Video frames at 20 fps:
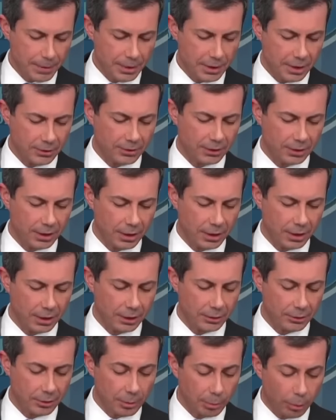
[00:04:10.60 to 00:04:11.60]
This uh,
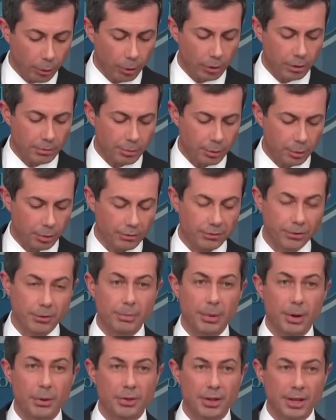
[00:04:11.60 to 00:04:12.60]
is an important port for
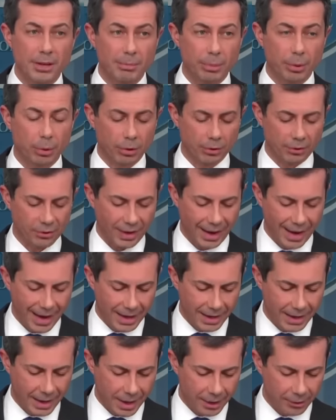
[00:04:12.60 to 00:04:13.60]
both imports
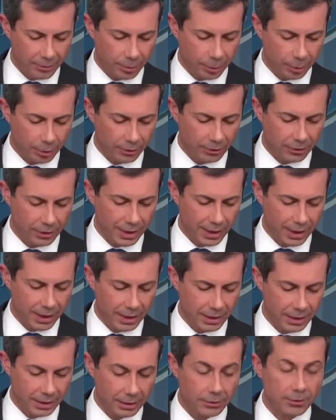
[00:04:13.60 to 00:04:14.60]
and exports,
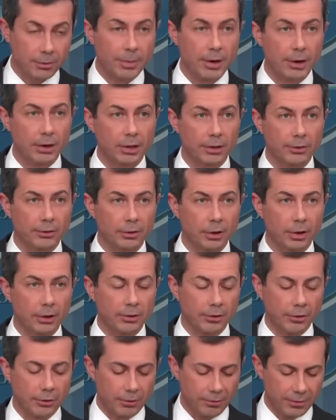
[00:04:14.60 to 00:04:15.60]
and it's America's
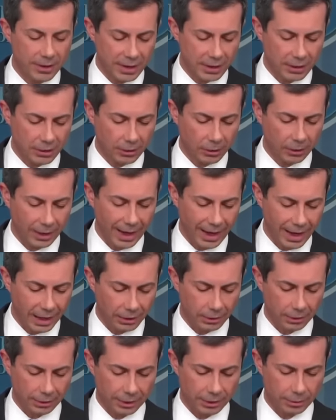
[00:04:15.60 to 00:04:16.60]
largest vehicle
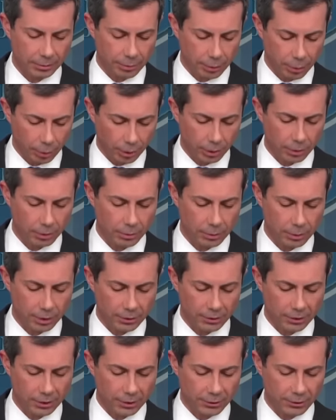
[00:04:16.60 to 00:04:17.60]
handling port,
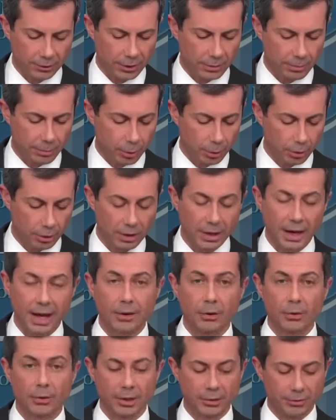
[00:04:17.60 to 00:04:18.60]
which is important
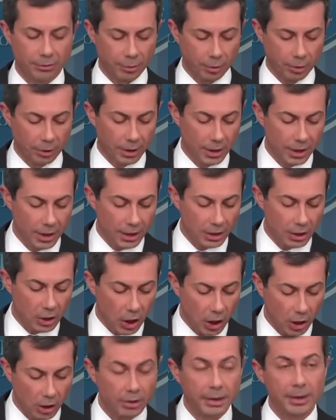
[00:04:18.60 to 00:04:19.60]
not only for
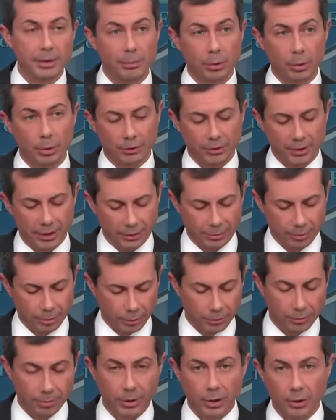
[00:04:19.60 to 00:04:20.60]
car imports and
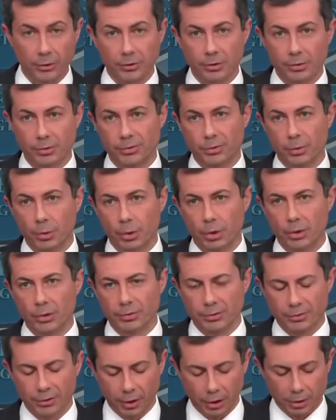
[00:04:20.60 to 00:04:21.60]
exports, but also for
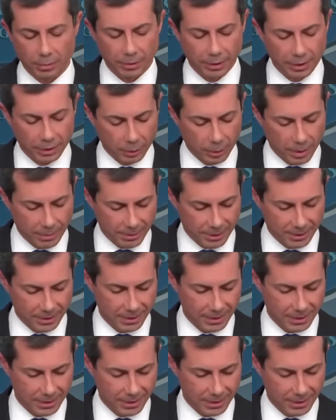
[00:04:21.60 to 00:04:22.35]
farm equipment.